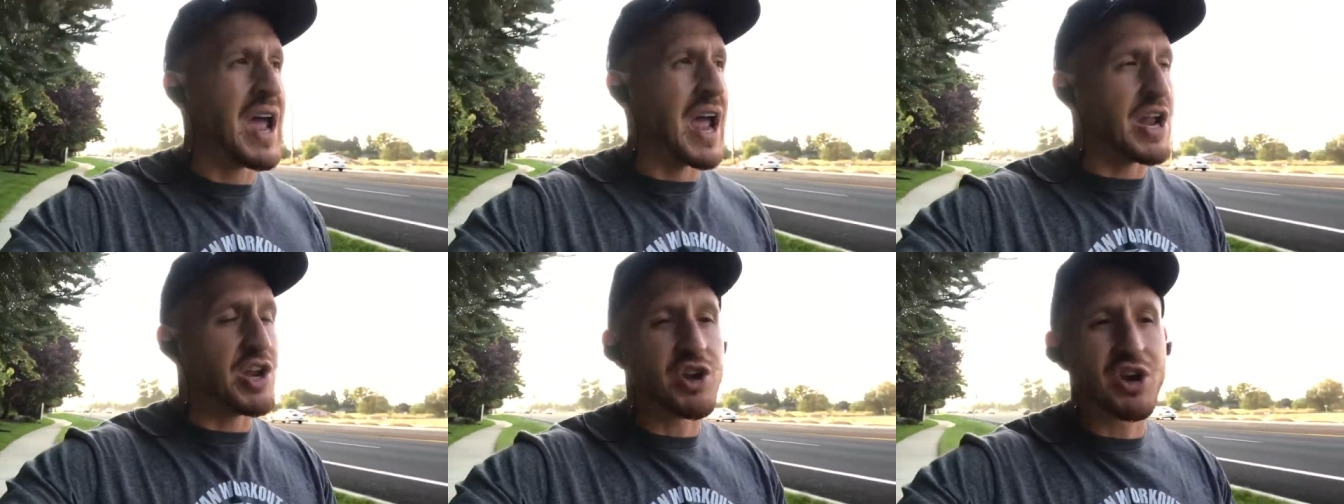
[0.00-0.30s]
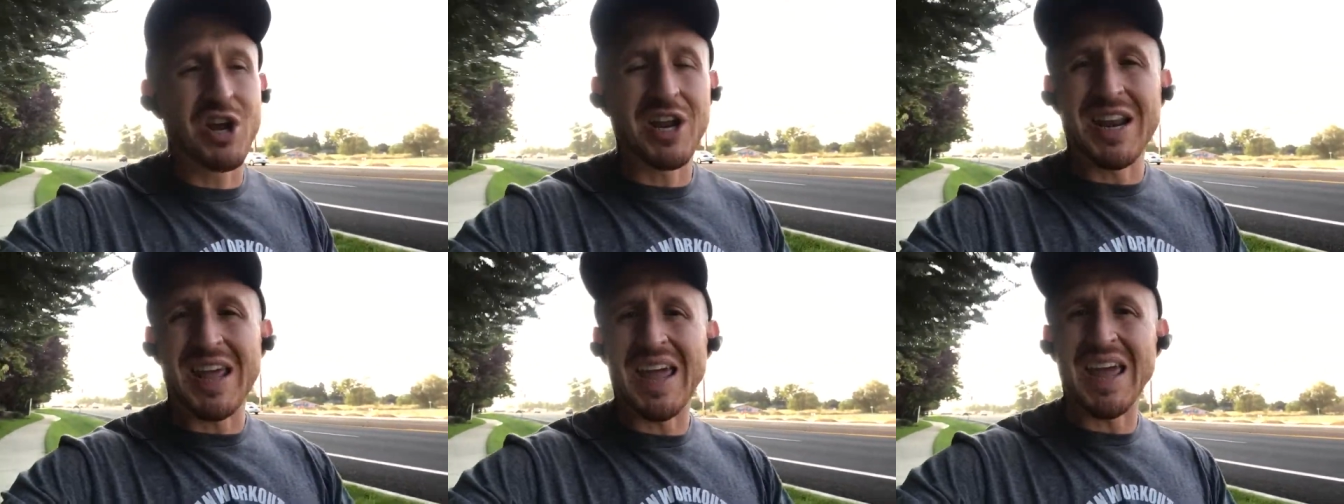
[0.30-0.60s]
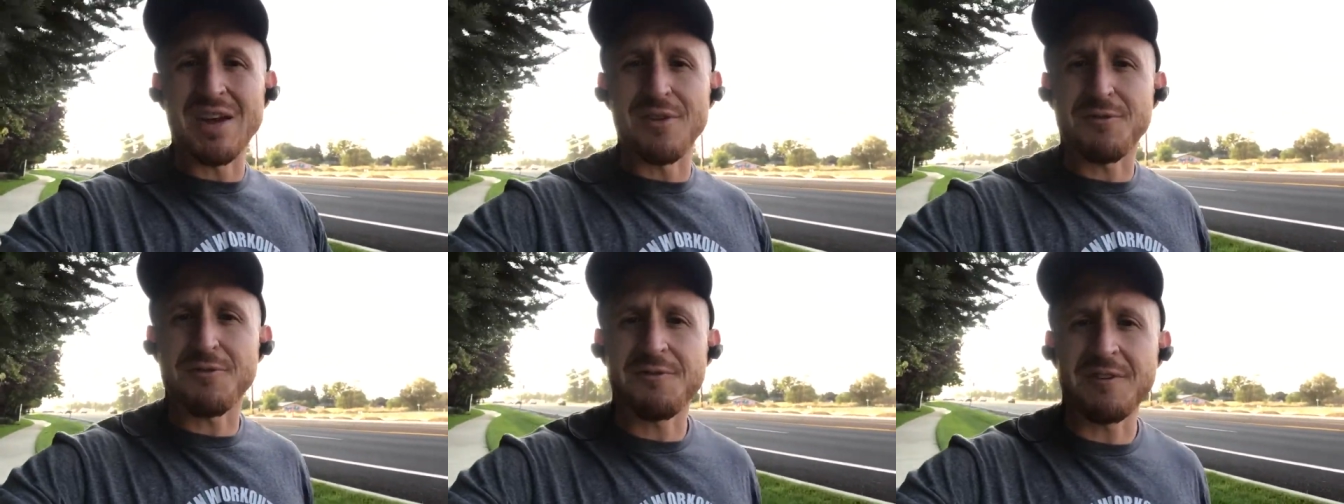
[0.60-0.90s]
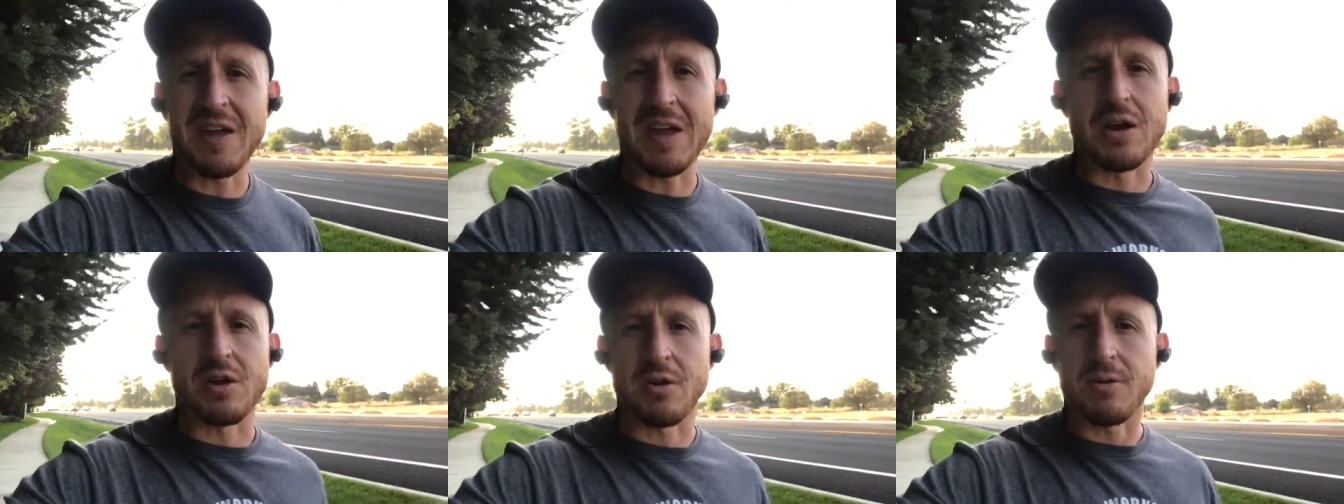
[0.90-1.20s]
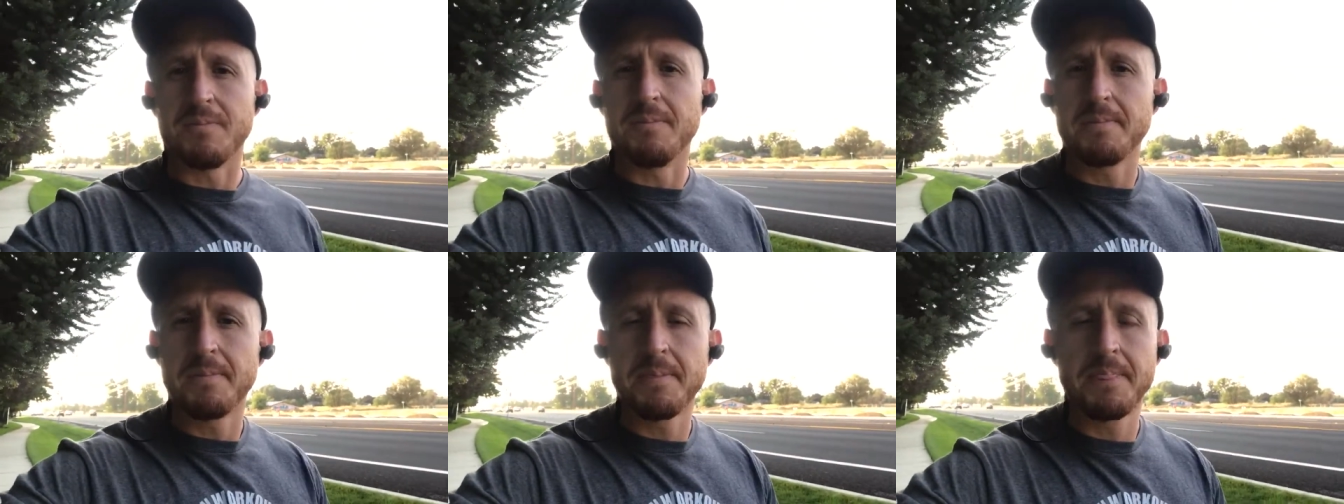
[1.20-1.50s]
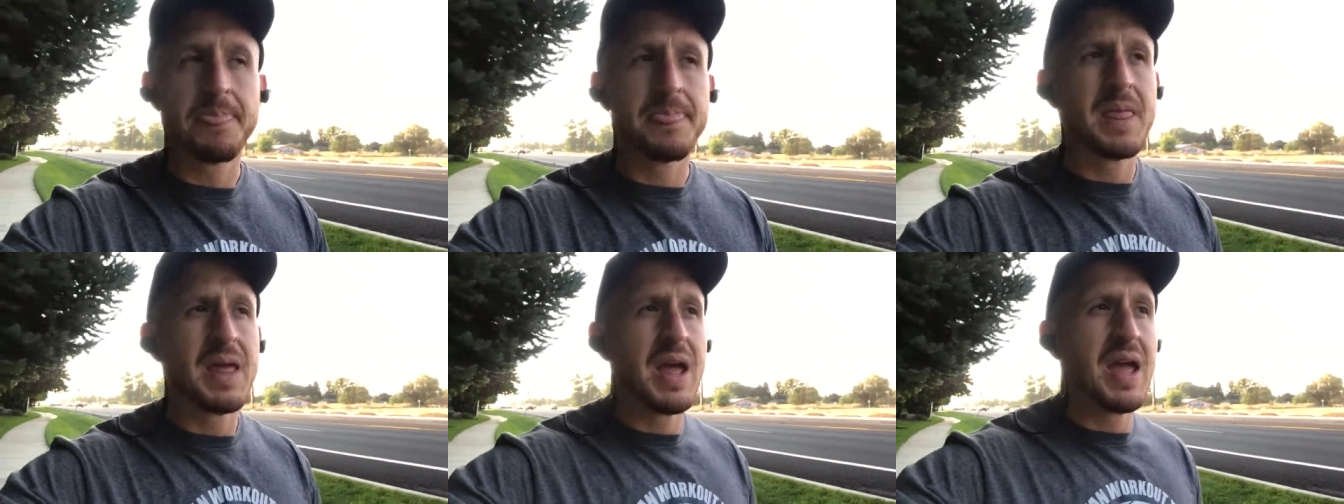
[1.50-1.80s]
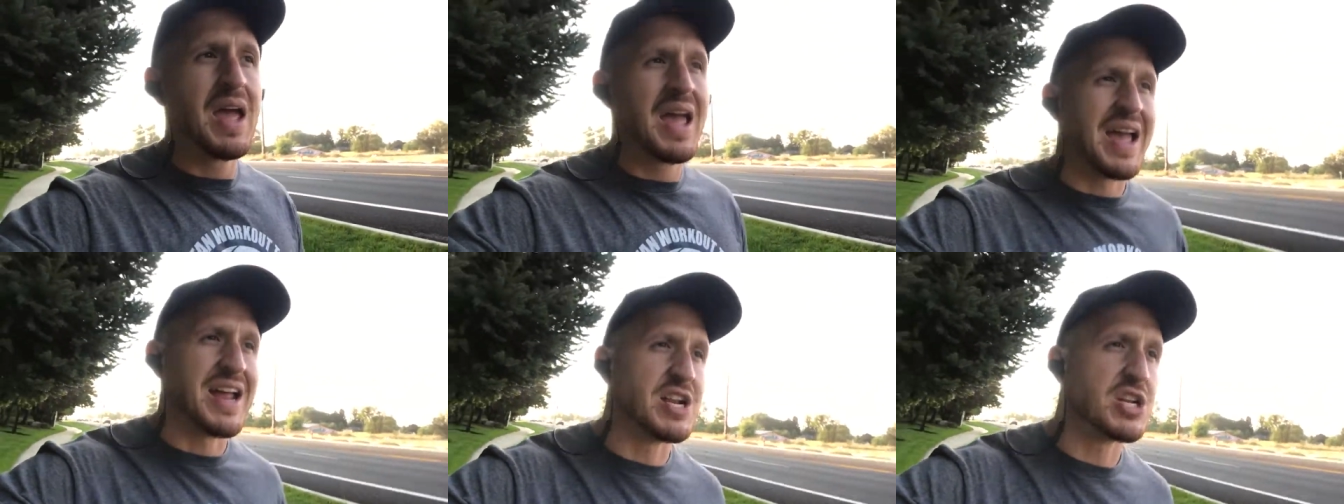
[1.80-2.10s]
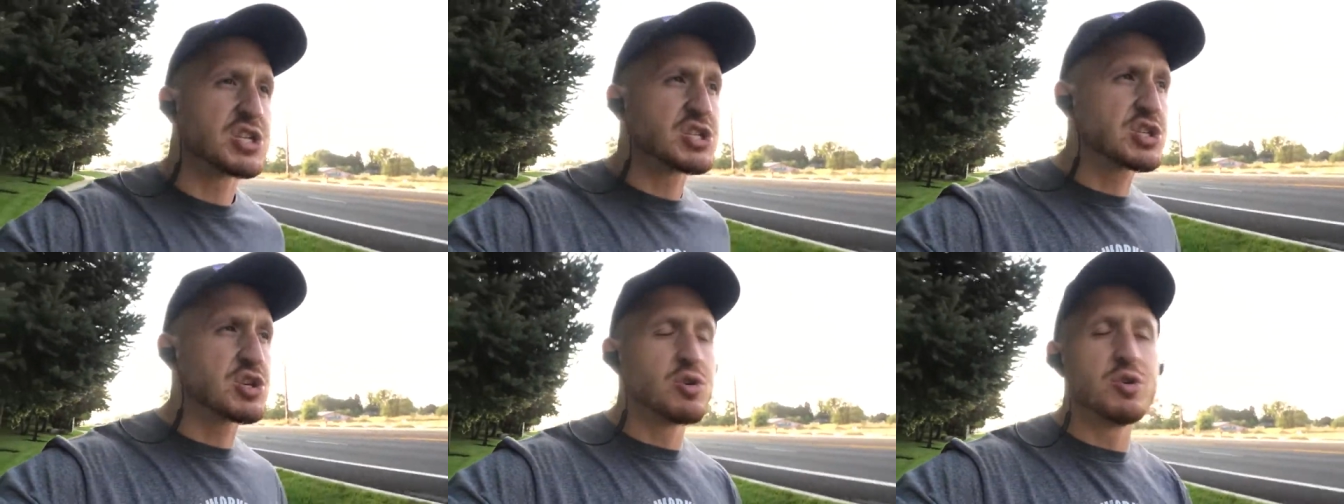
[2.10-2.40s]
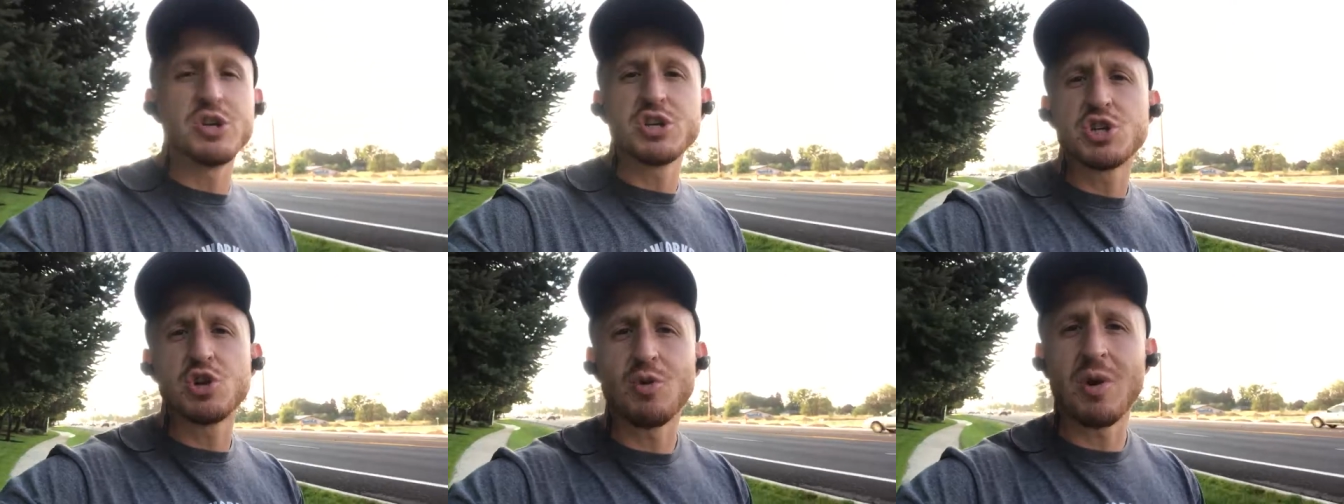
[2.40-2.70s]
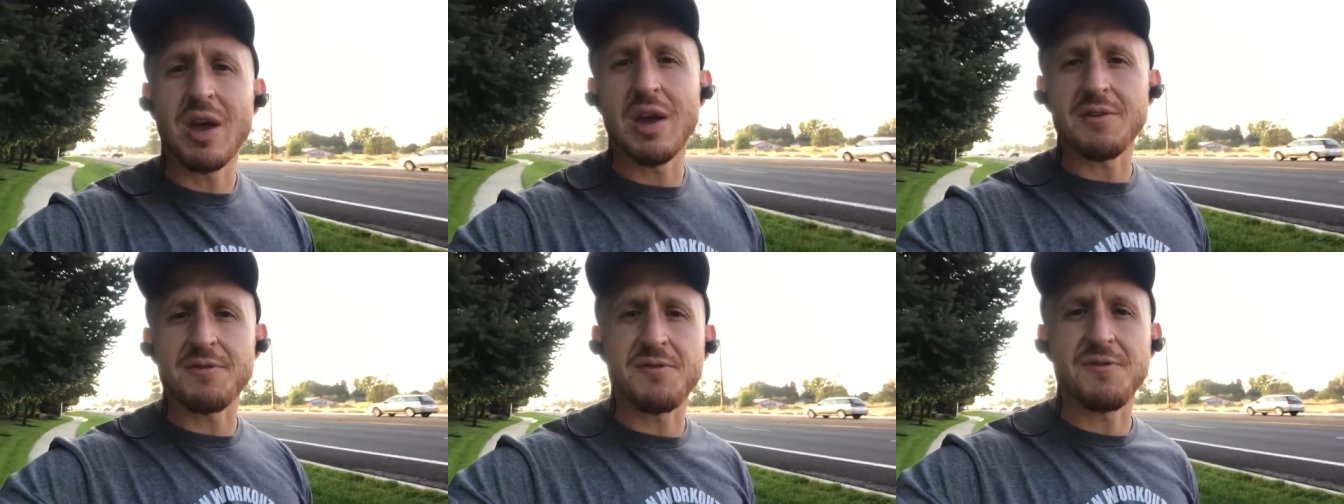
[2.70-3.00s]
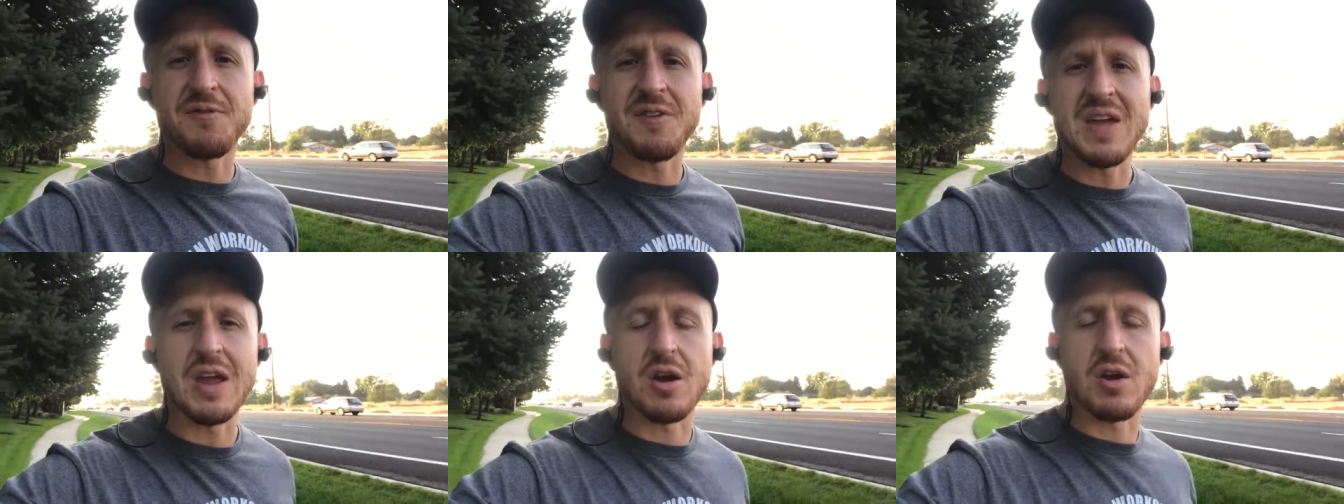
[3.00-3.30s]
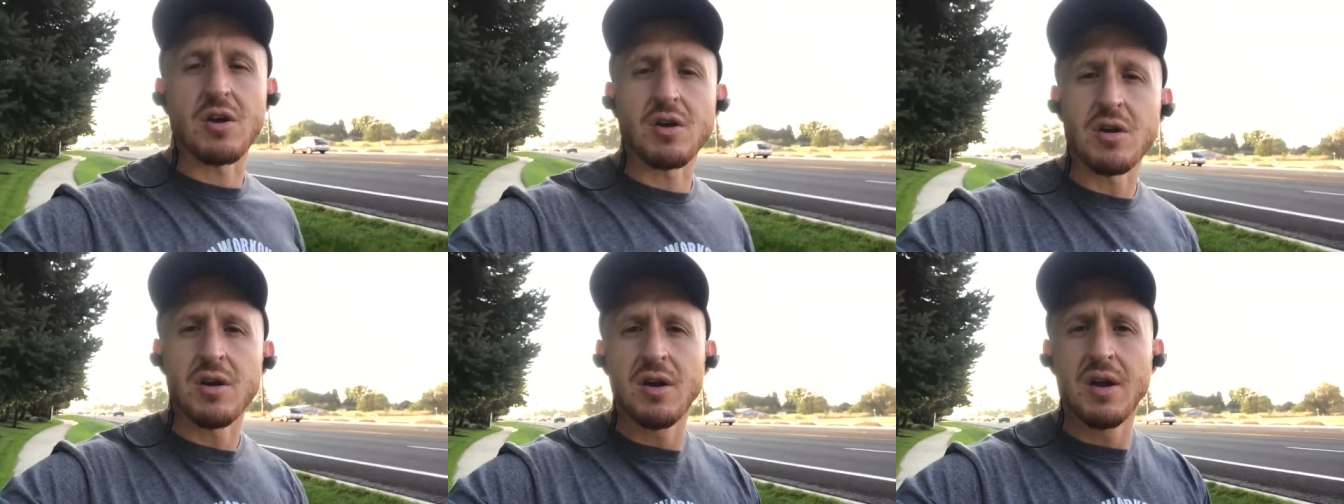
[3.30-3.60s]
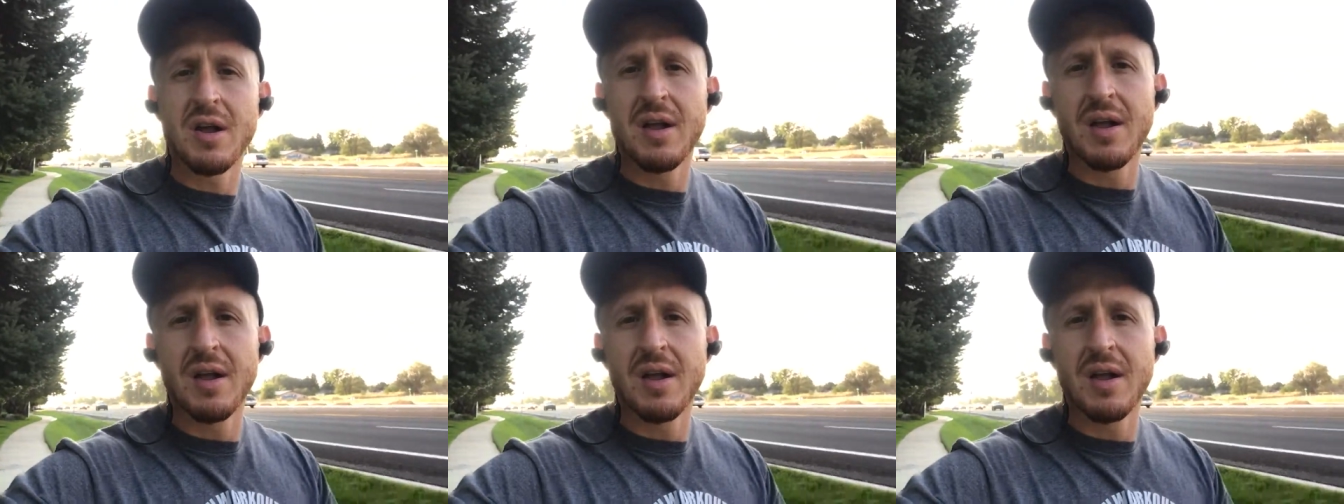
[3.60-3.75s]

and you're going to hit fear. And as soon as you hit fear,